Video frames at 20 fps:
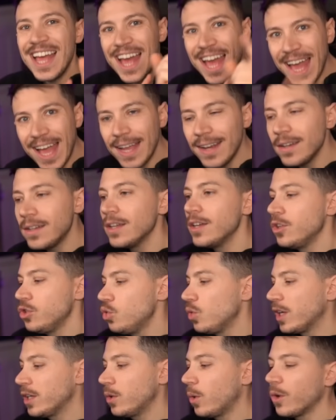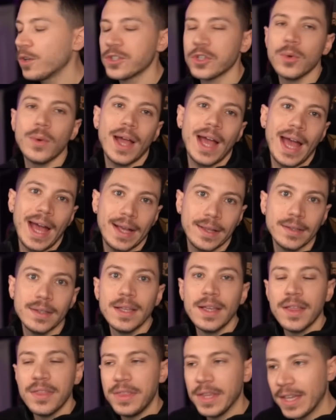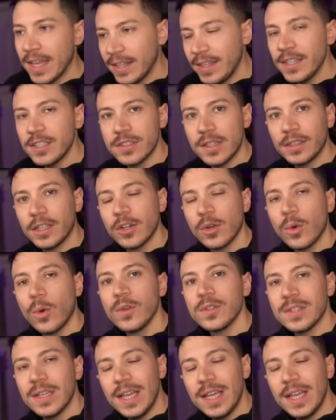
And you can also add the getting started course